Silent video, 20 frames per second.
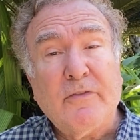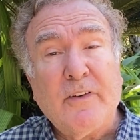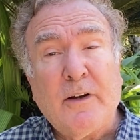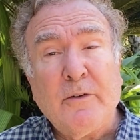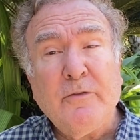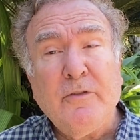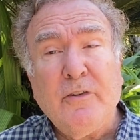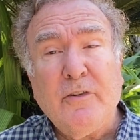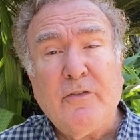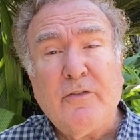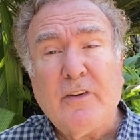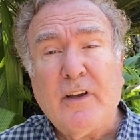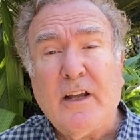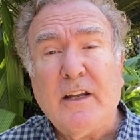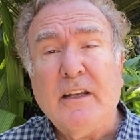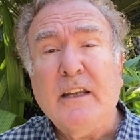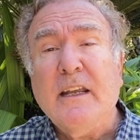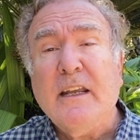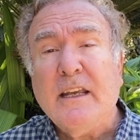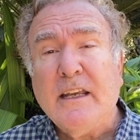Fauci
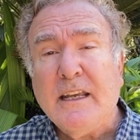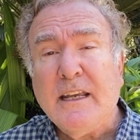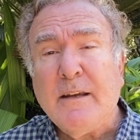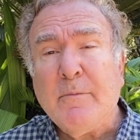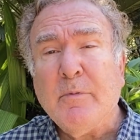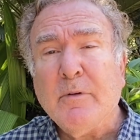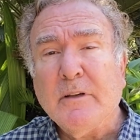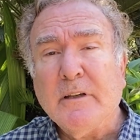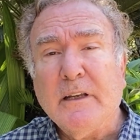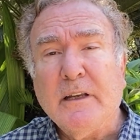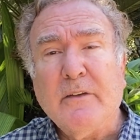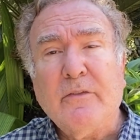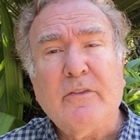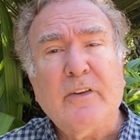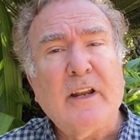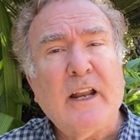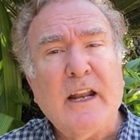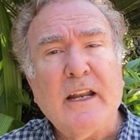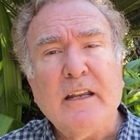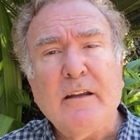said he
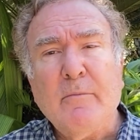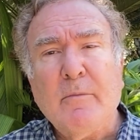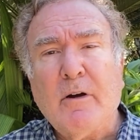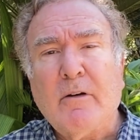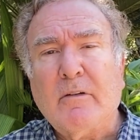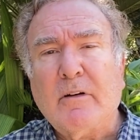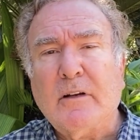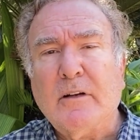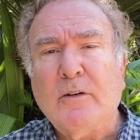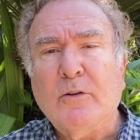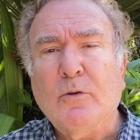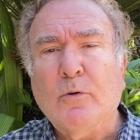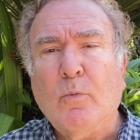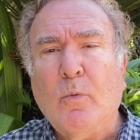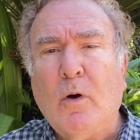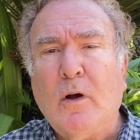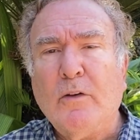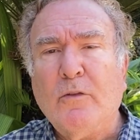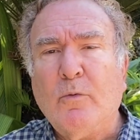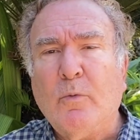believes that any American who
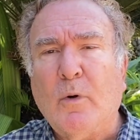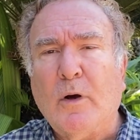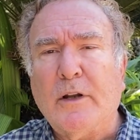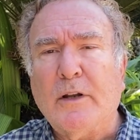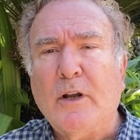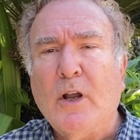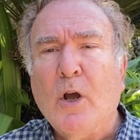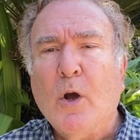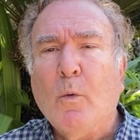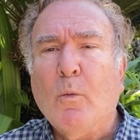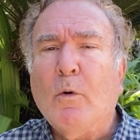wants one